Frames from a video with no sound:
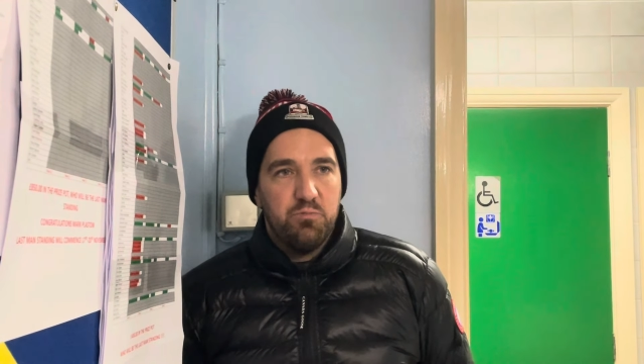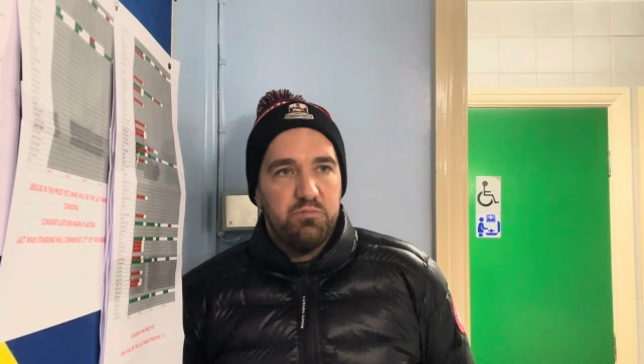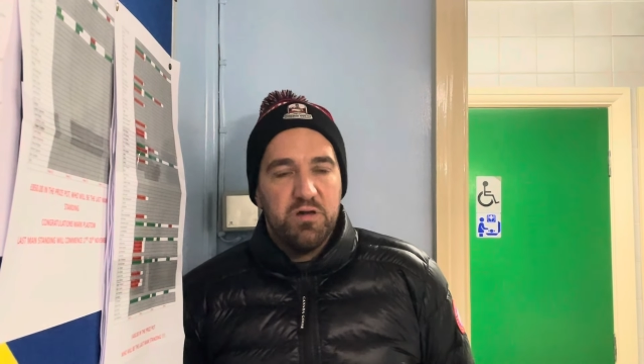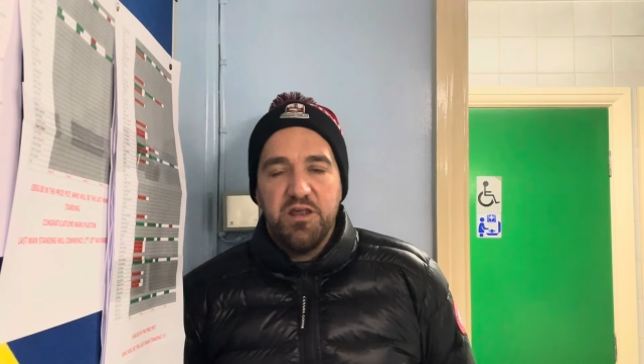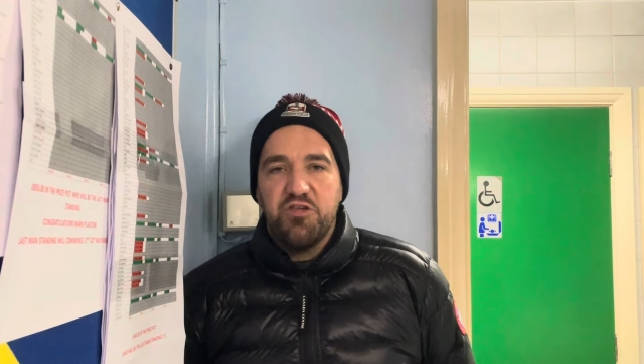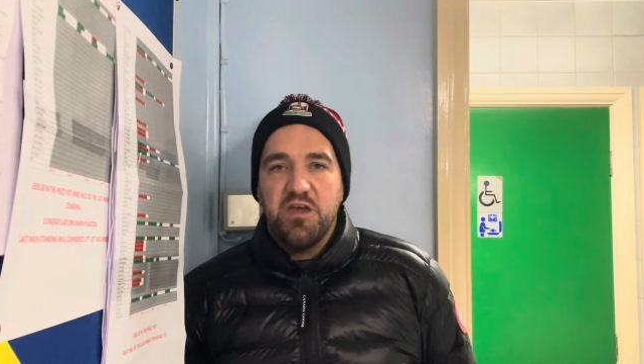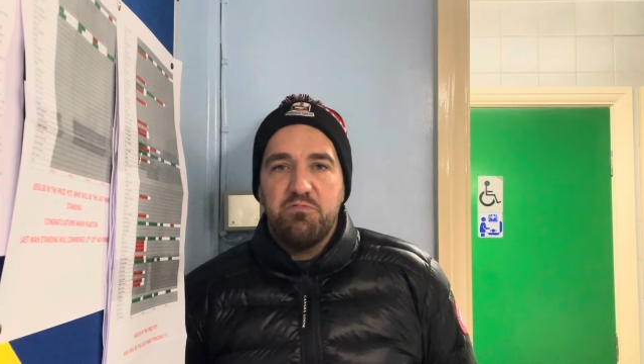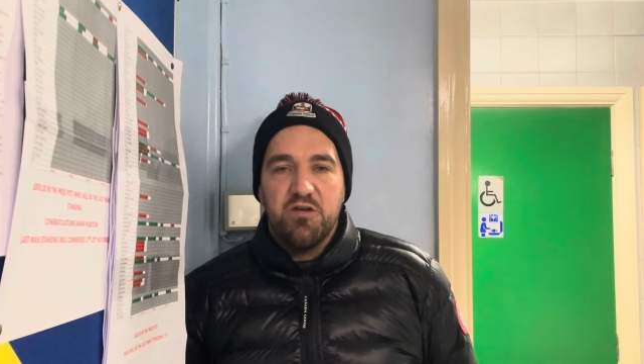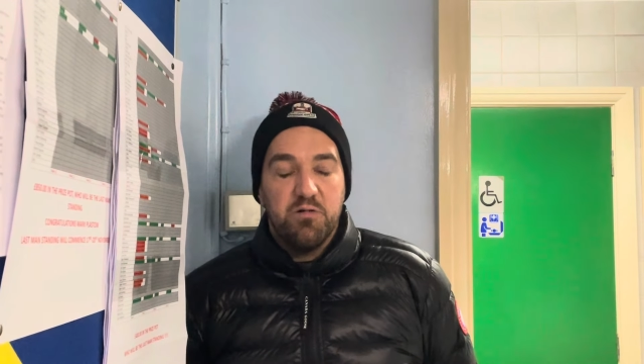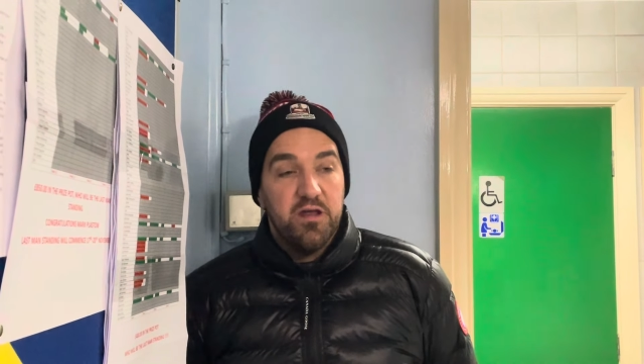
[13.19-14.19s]
We didn't seem
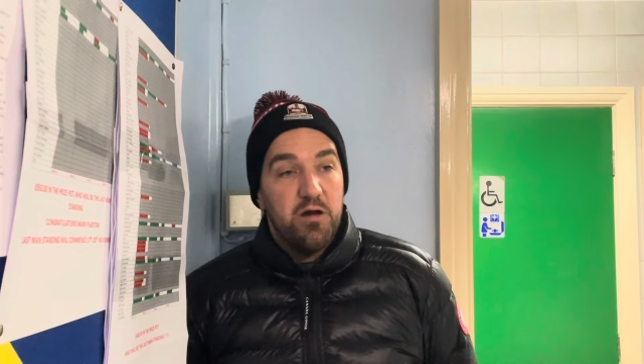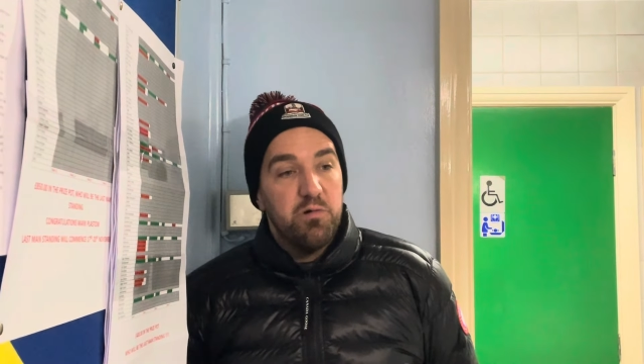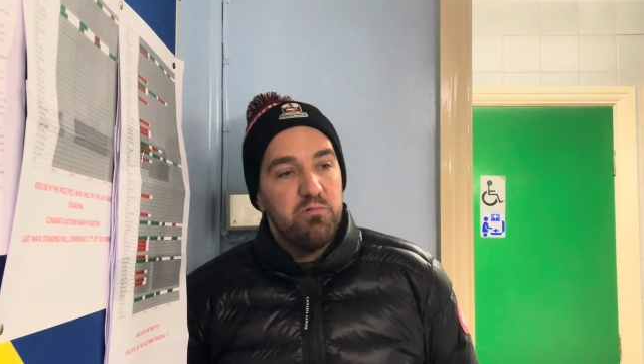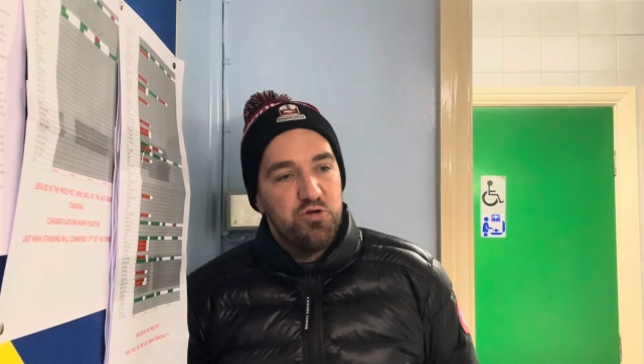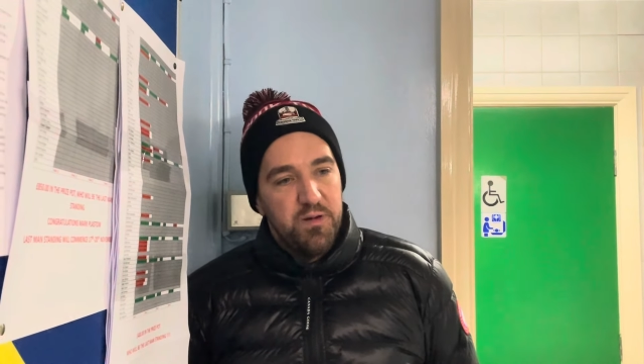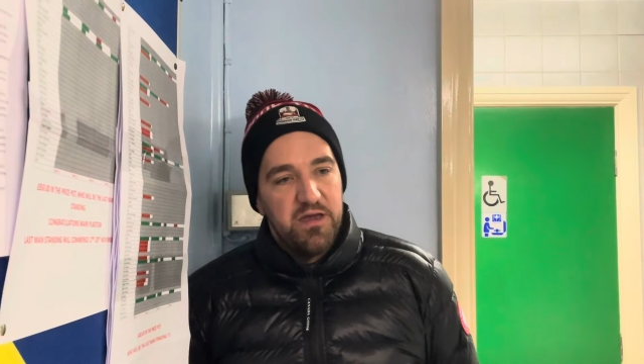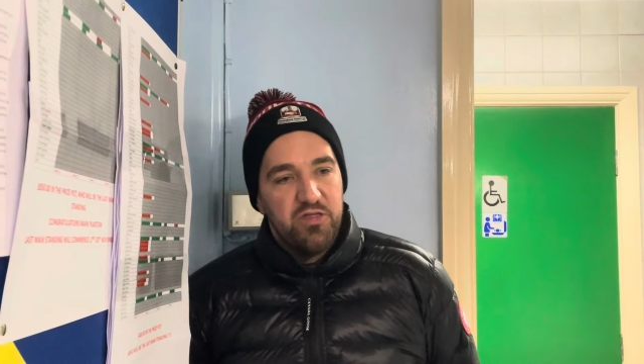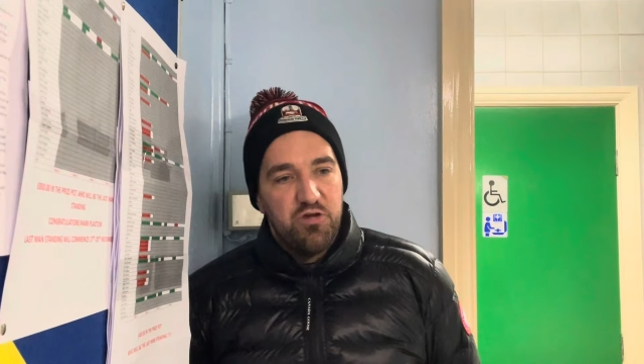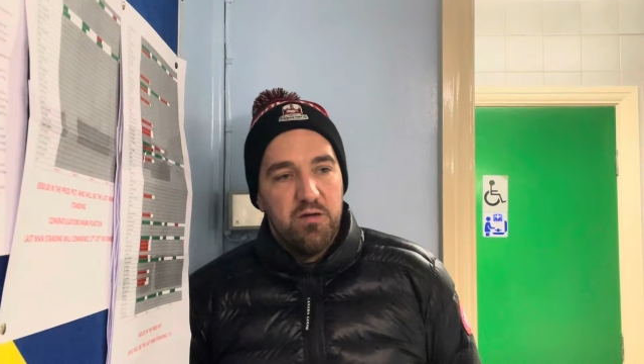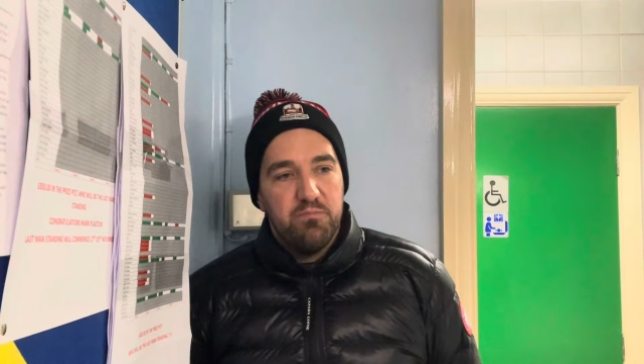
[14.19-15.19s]
to, you know, we were speaking
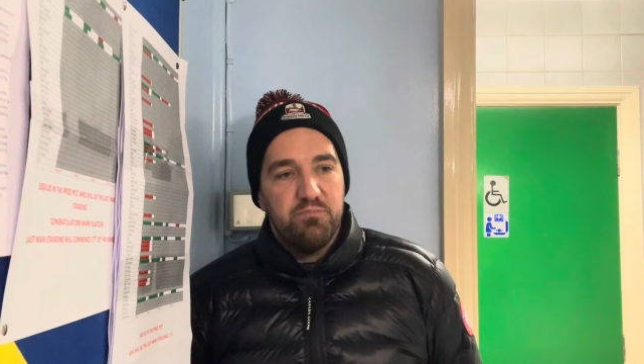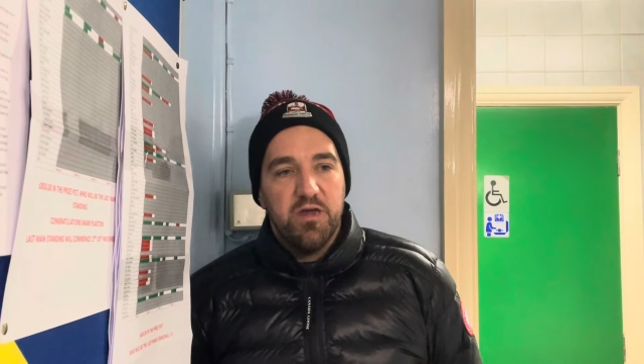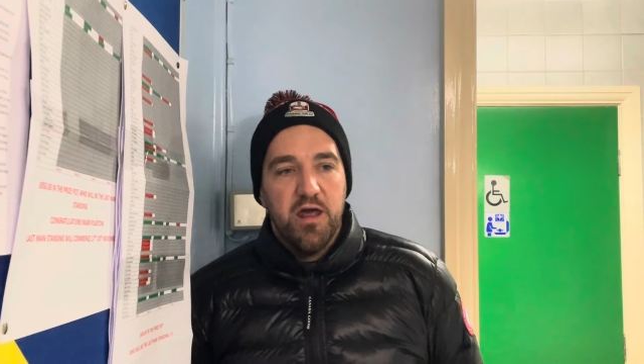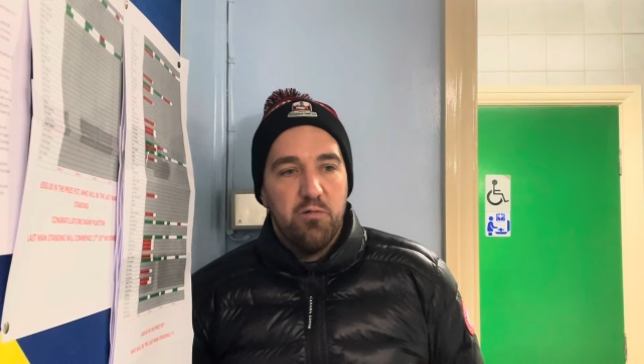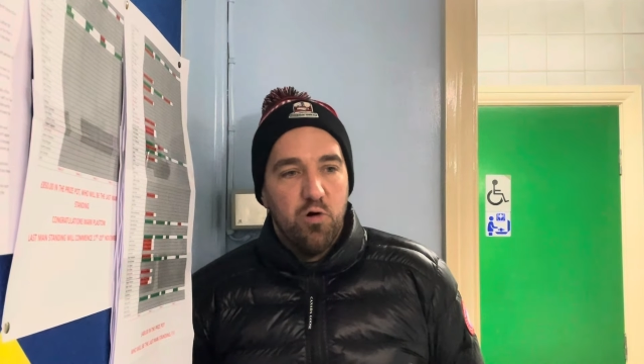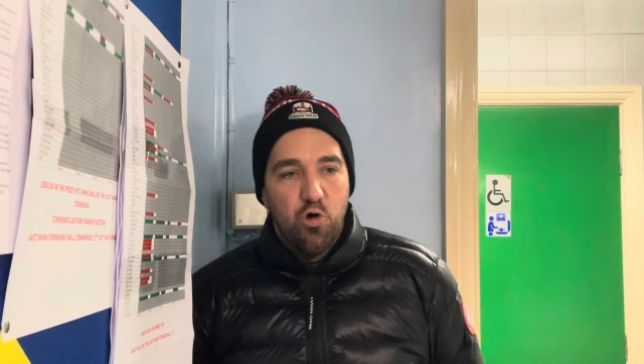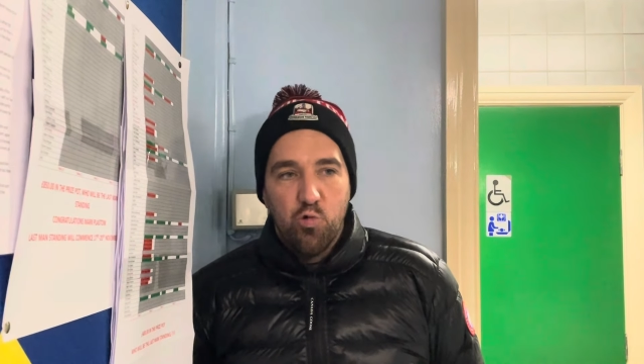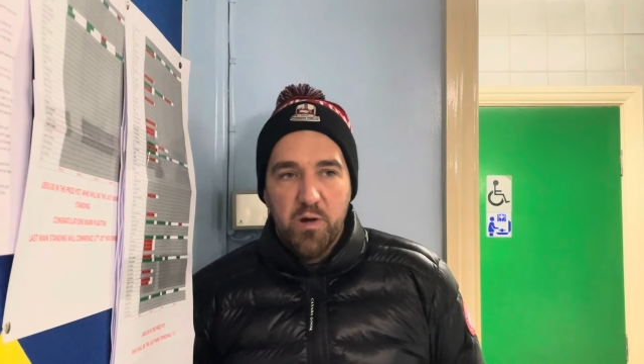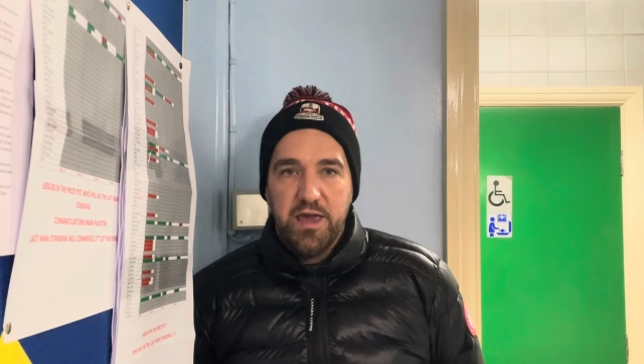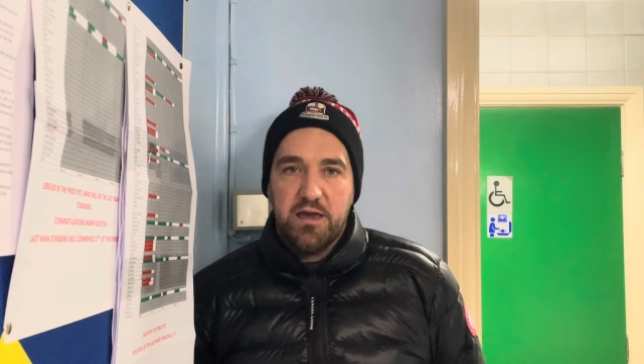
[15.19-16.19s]
to them, you know, all
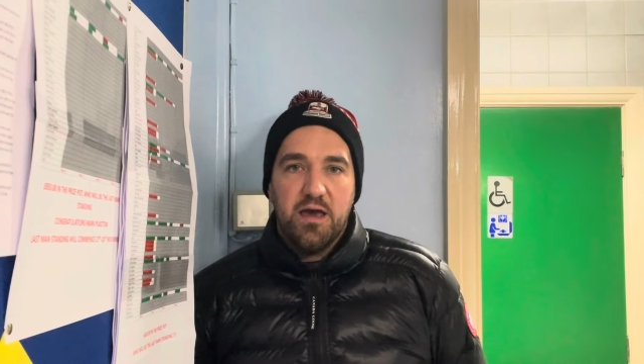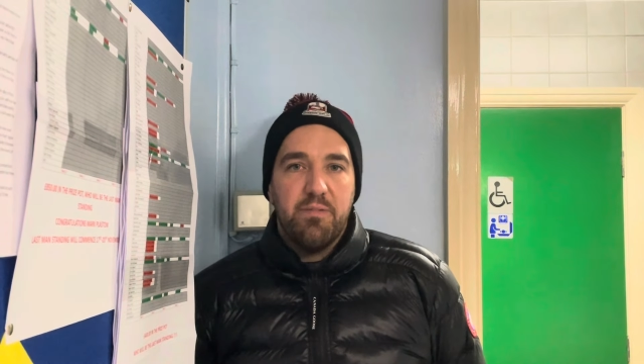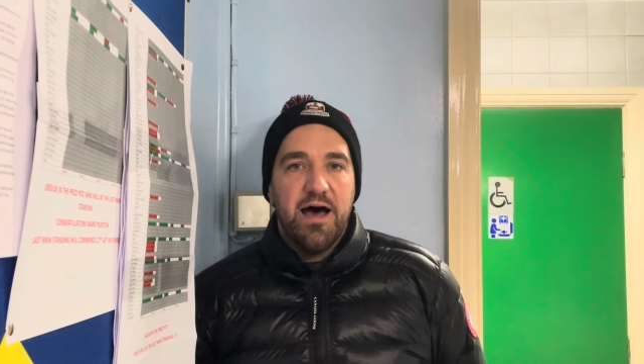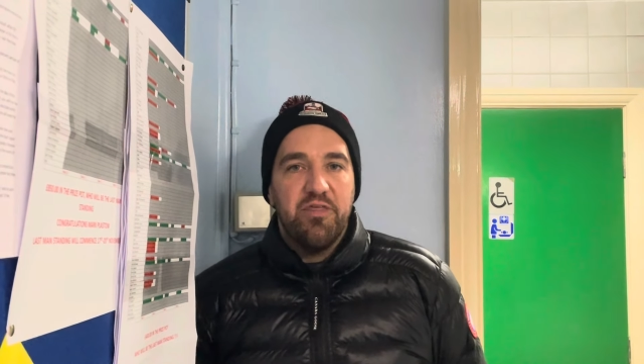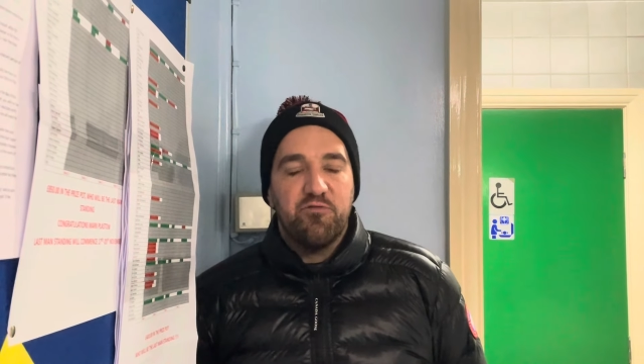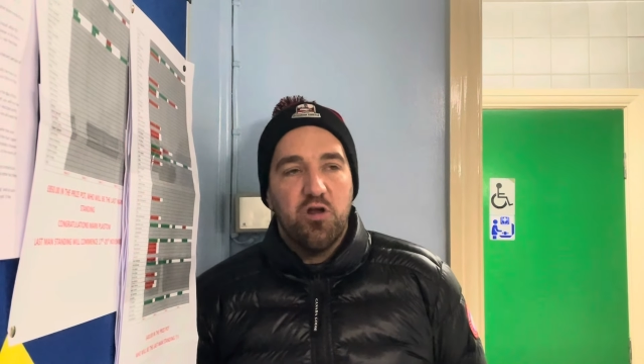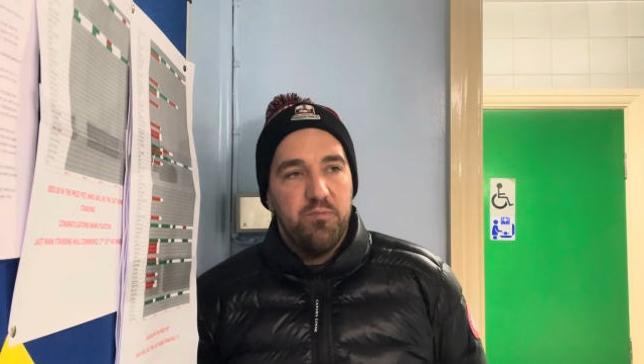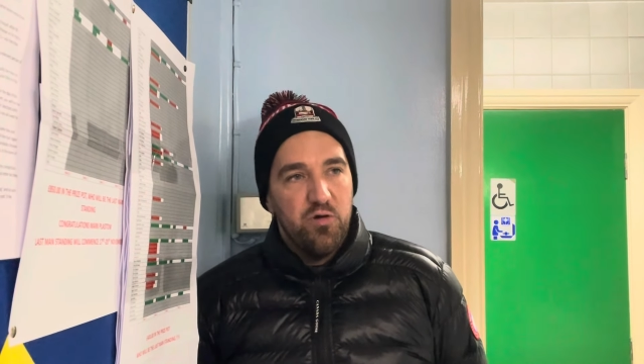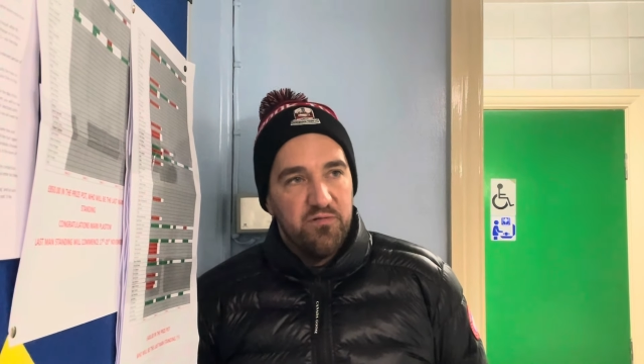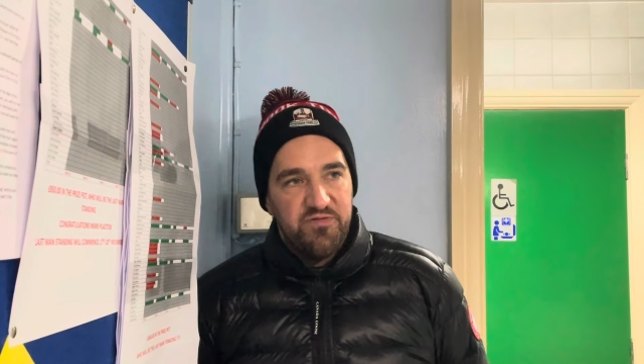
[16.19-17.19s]
week about they've got to
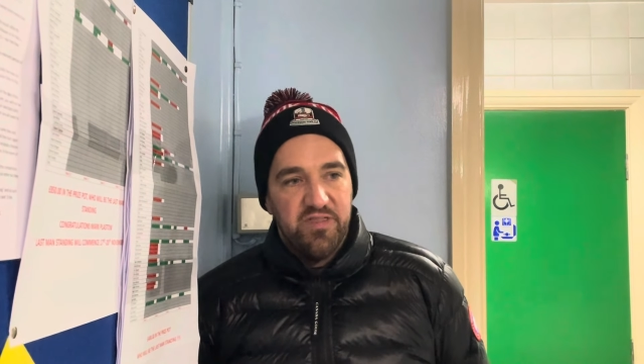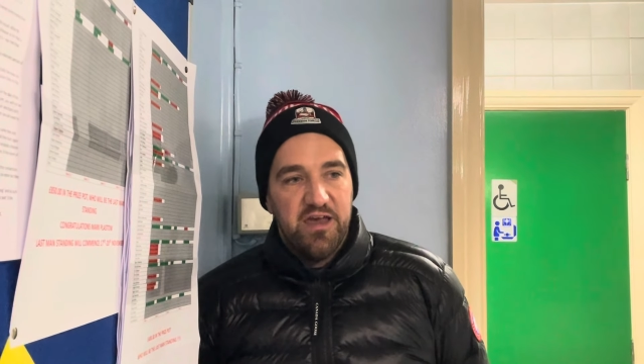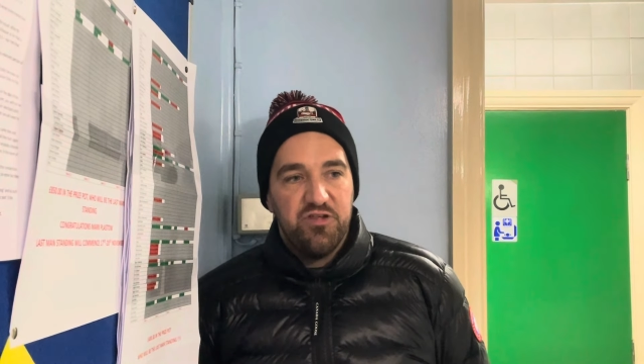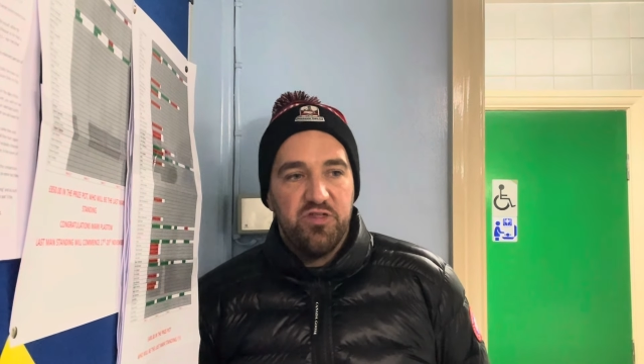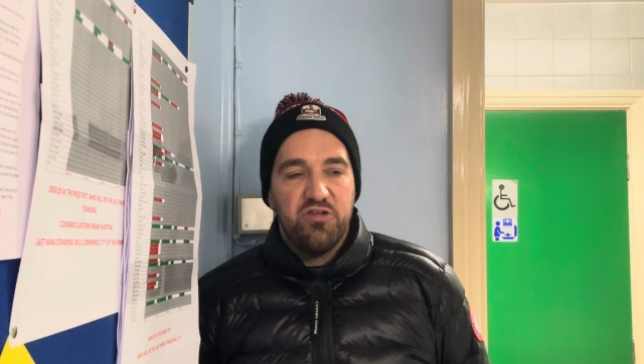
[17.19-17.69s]
be up for this.